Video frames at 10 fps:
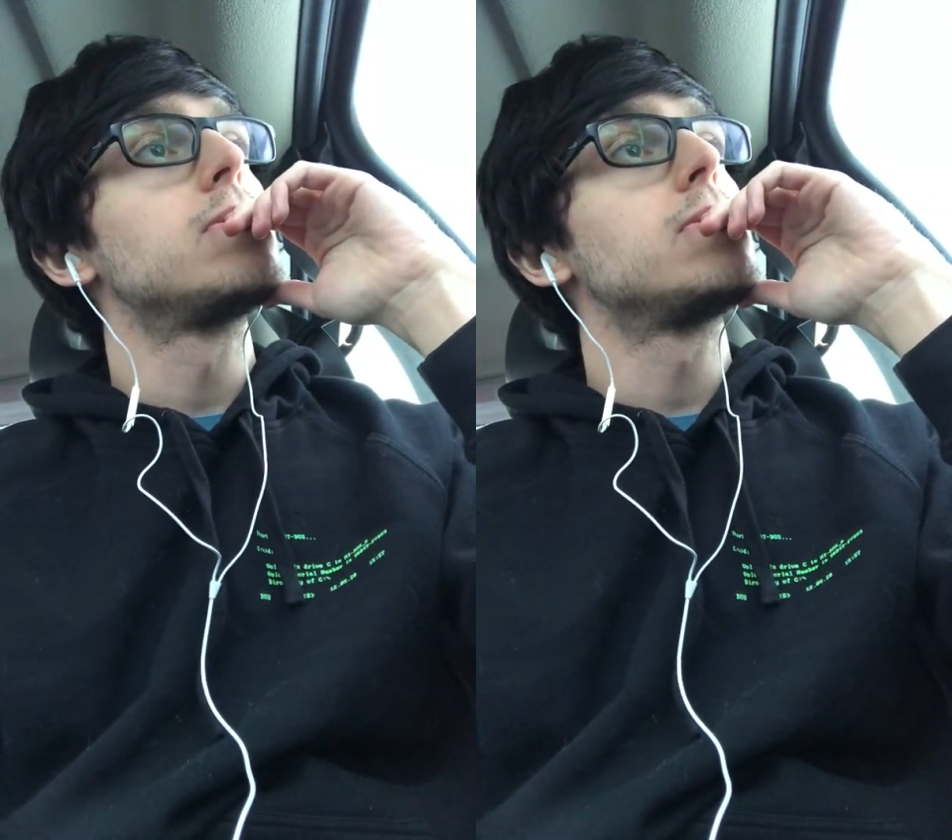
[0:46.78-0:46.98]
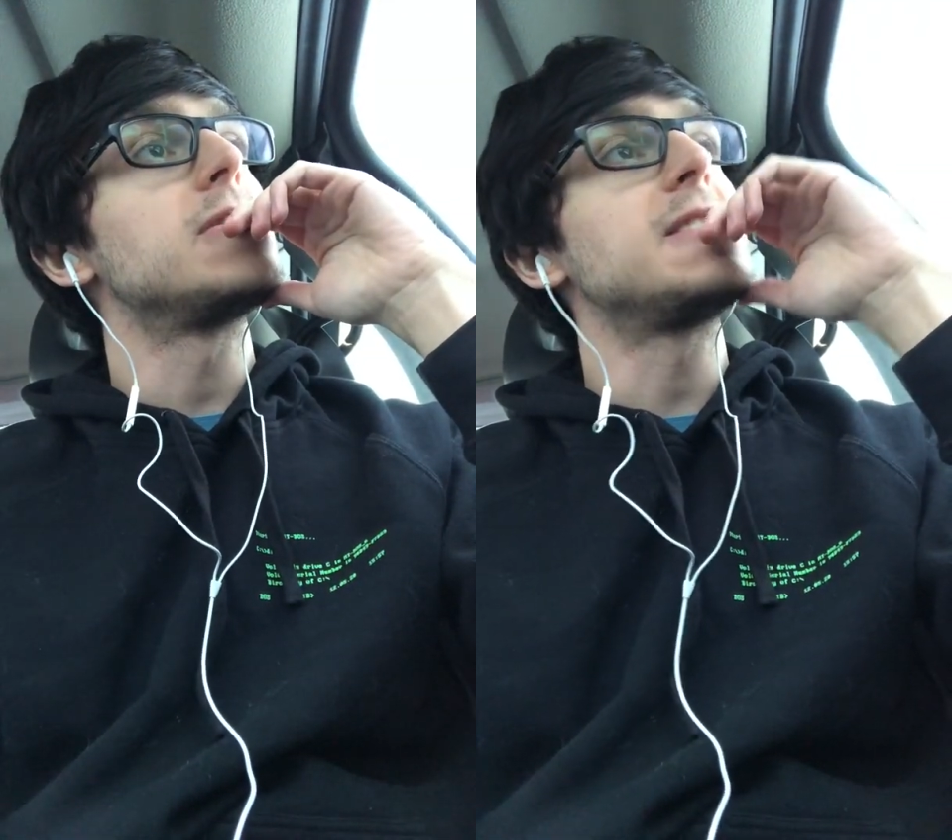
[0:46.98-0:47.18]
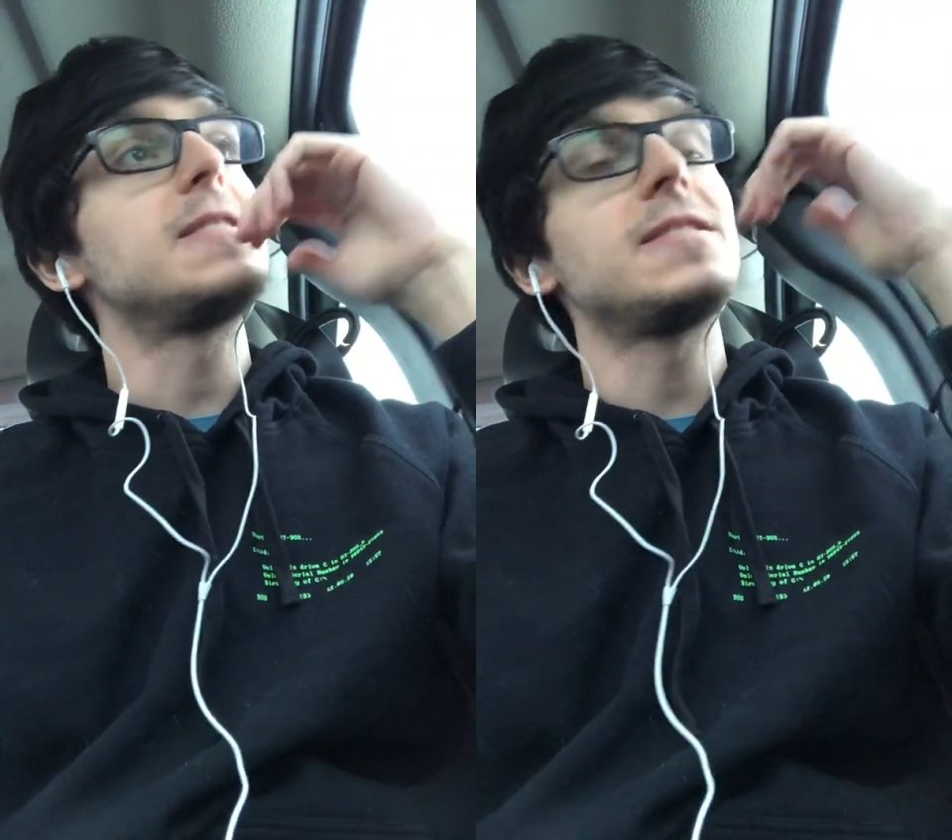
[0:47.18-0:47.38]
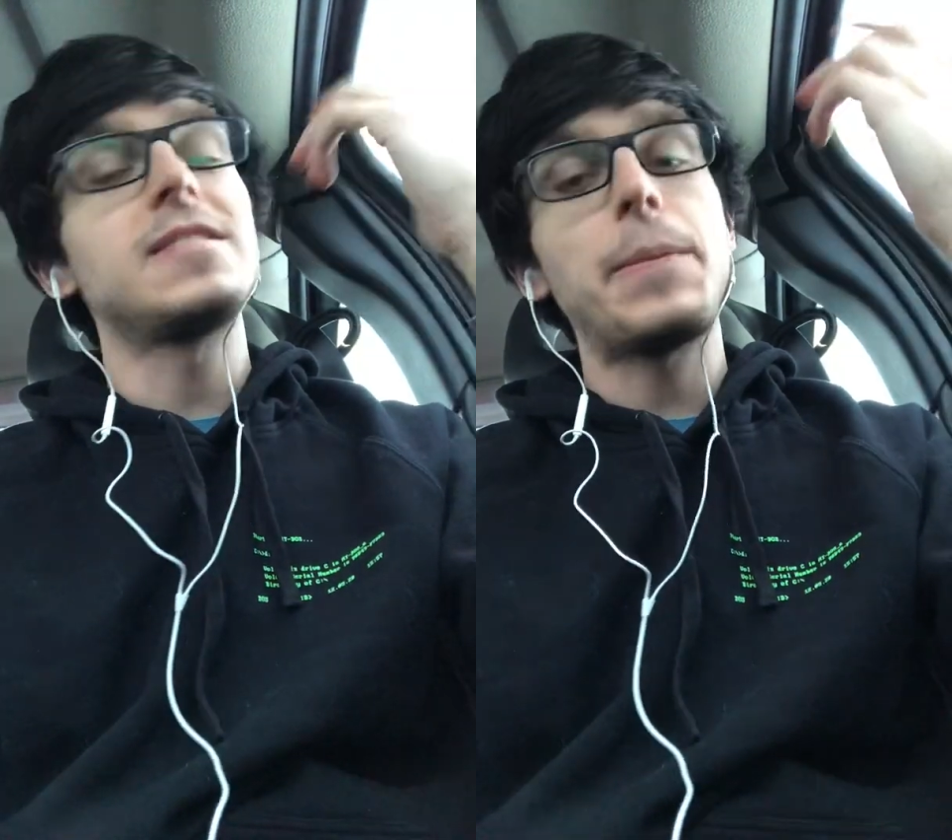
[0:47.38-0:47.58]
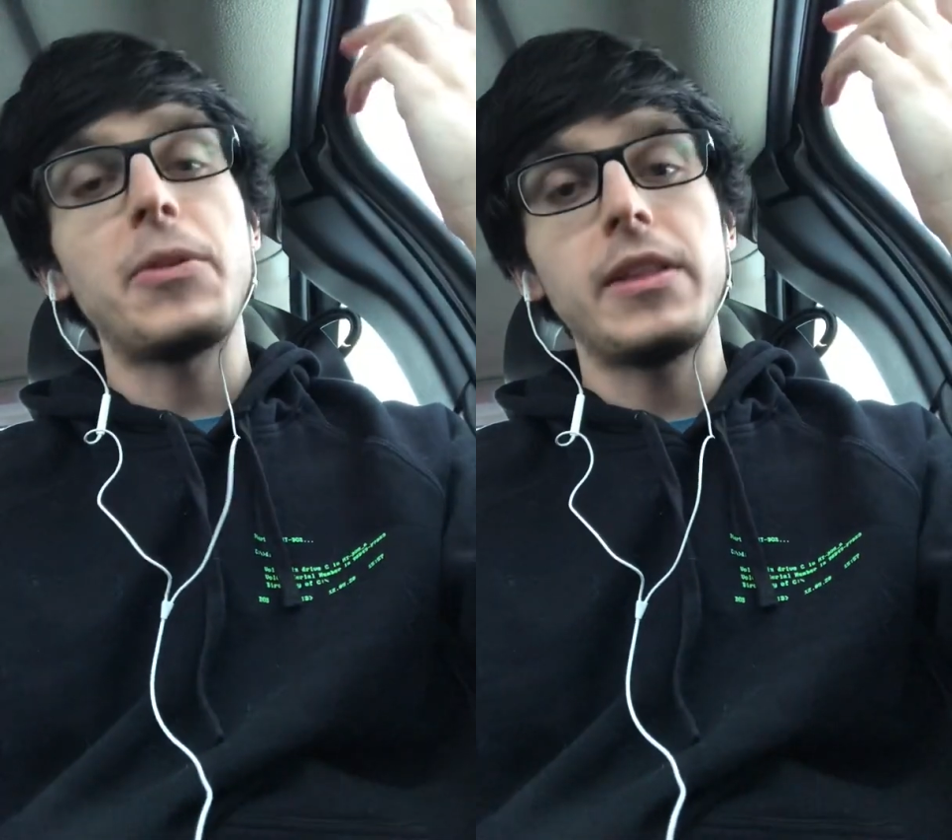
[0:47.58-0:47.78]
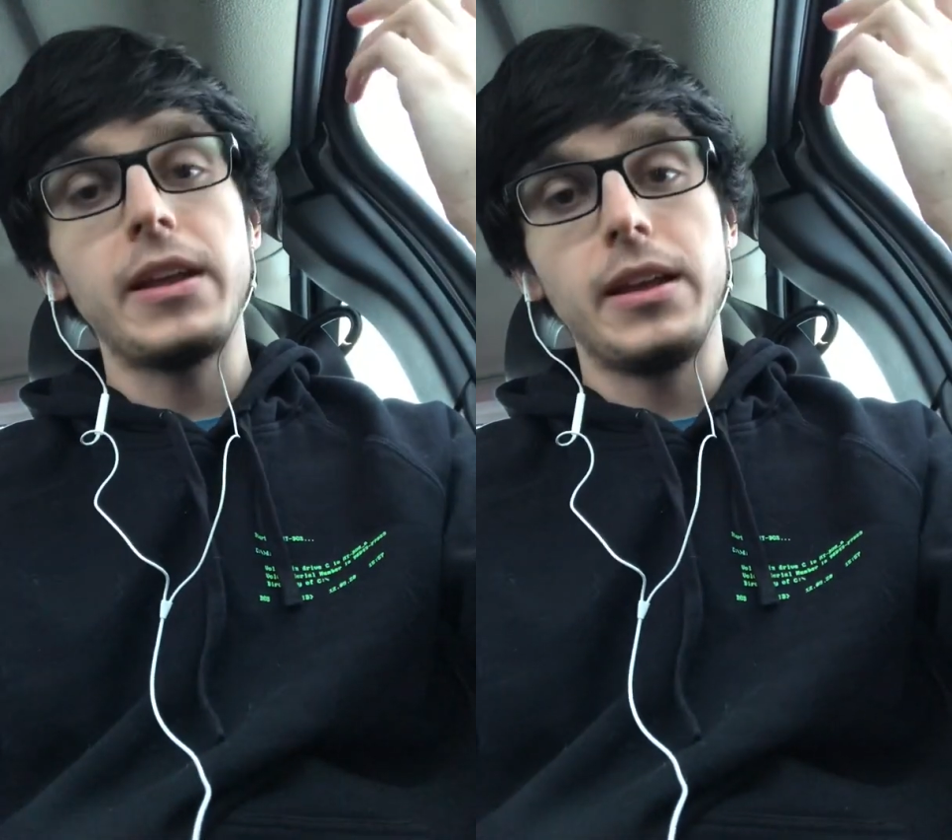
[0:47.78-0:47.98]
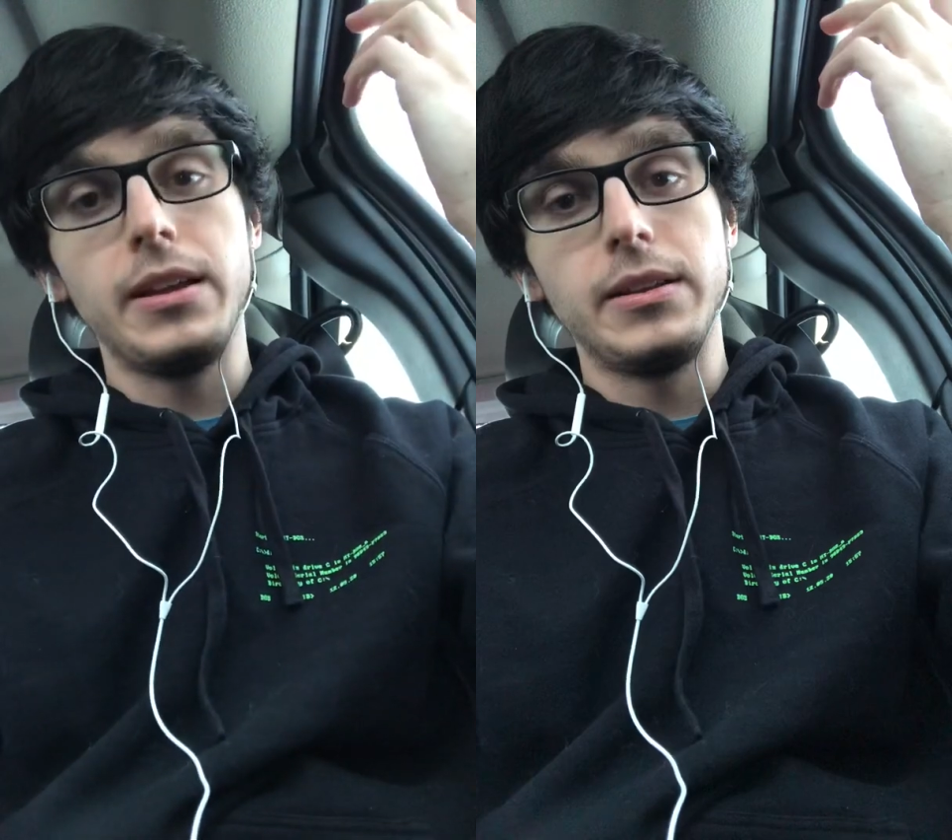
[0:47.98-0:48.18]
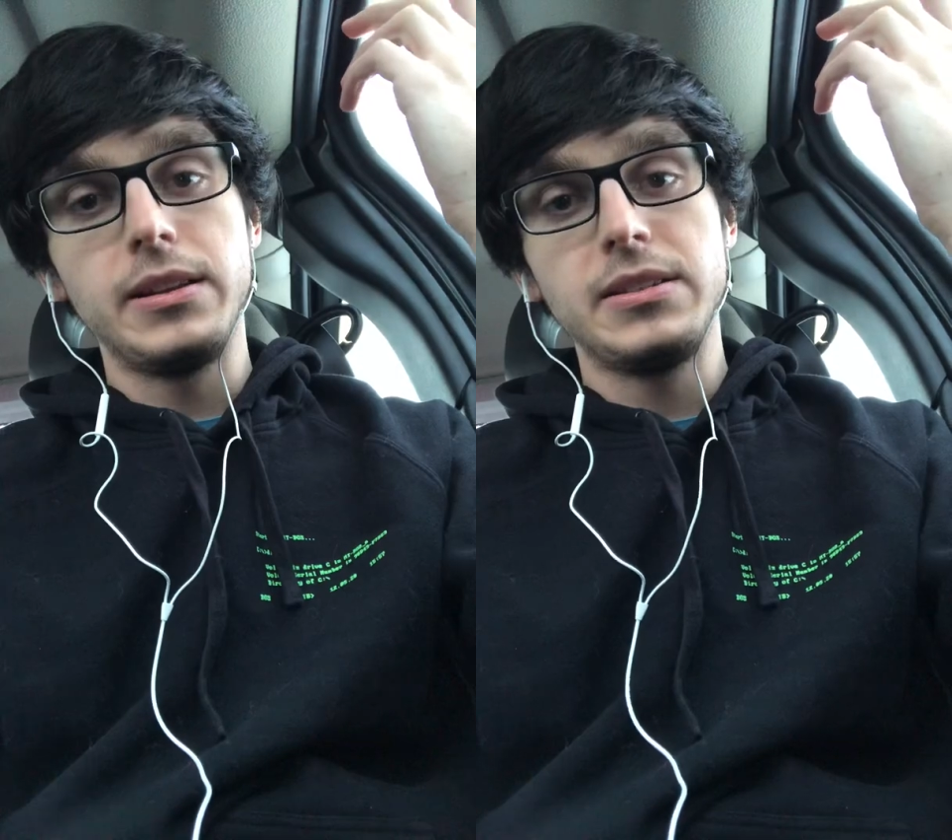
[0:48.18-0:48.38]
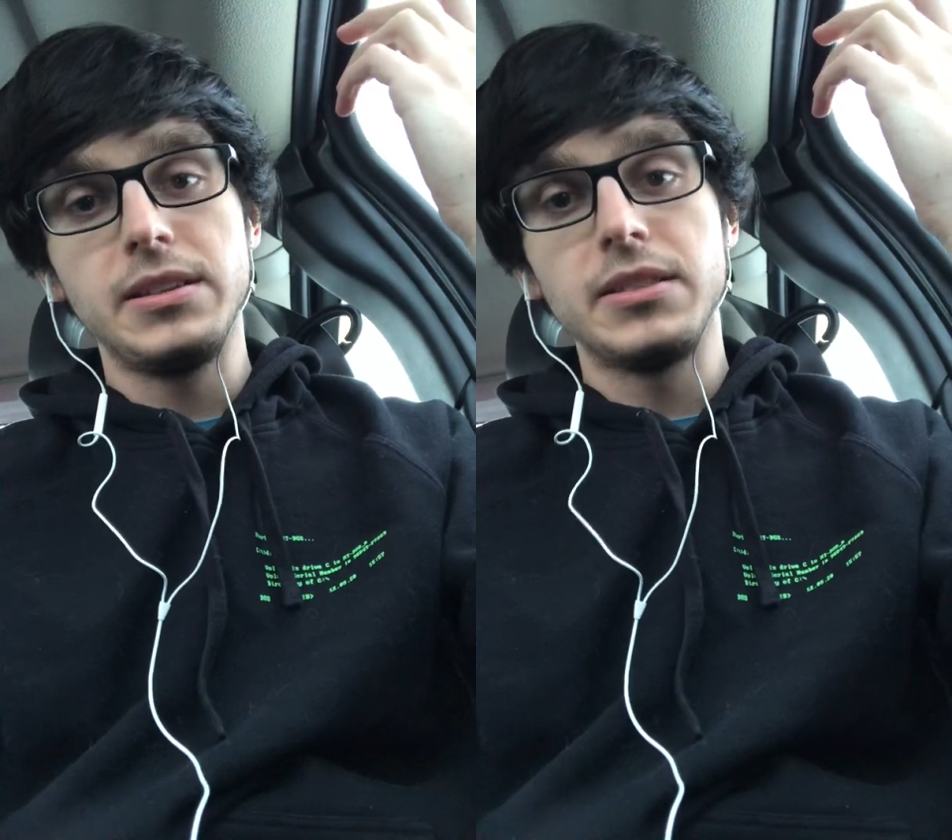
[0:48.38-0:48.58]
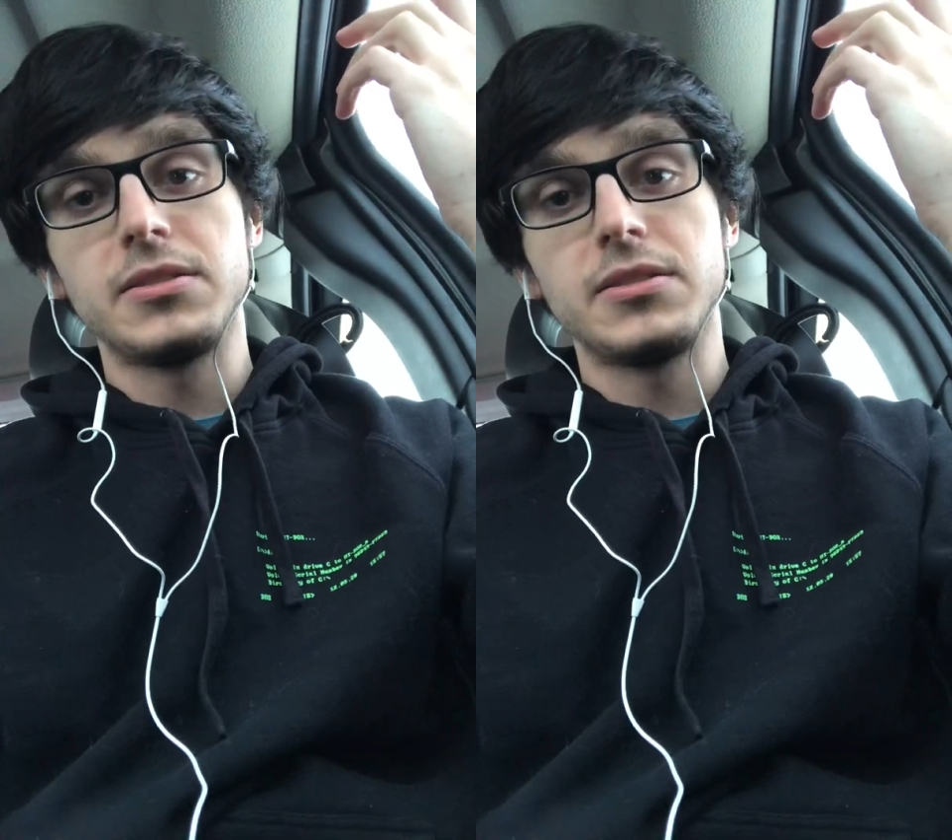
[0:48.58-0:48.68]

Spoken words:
it's just something that needs to get